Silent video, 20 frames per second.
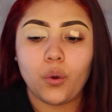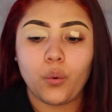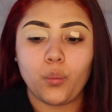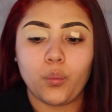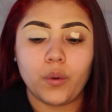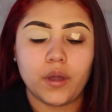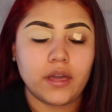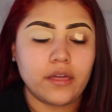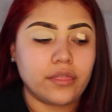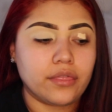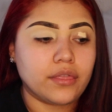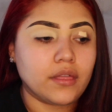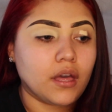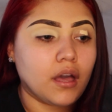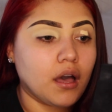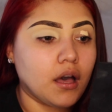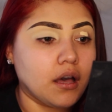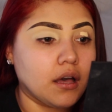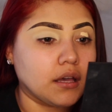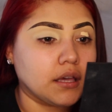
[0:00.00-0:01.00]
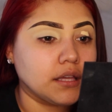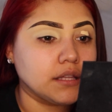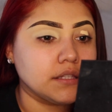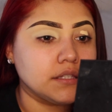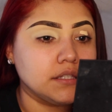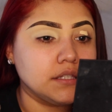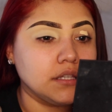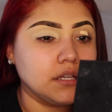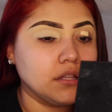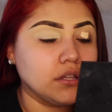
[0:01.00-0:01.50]
with
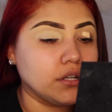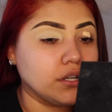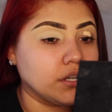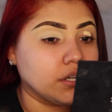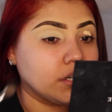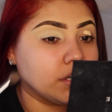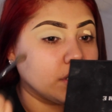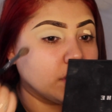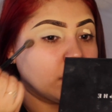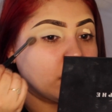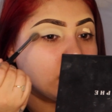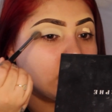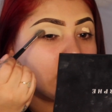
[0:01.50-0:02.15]
concealer.